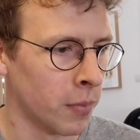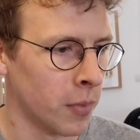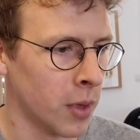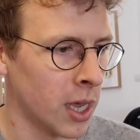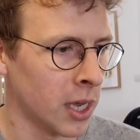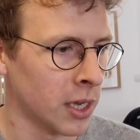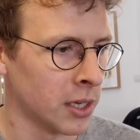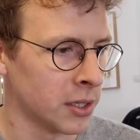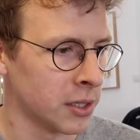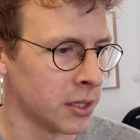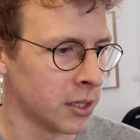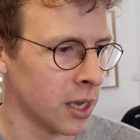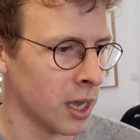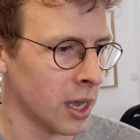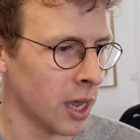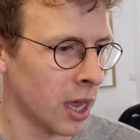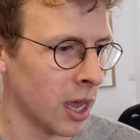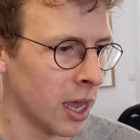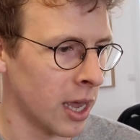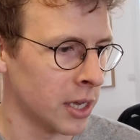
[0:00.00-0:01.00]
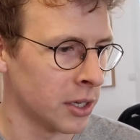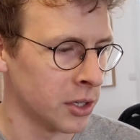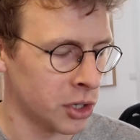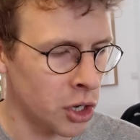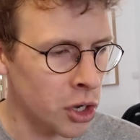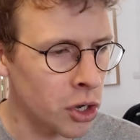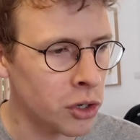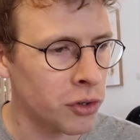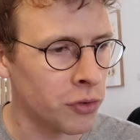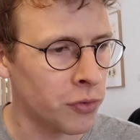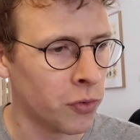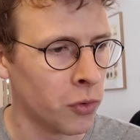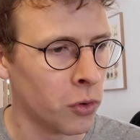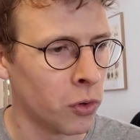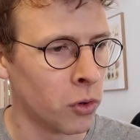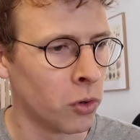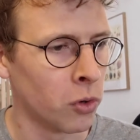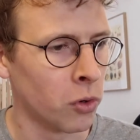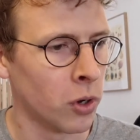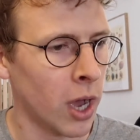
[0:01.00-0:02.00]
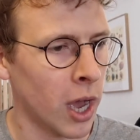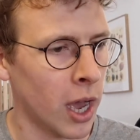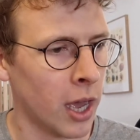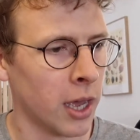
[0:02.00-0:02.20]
is used for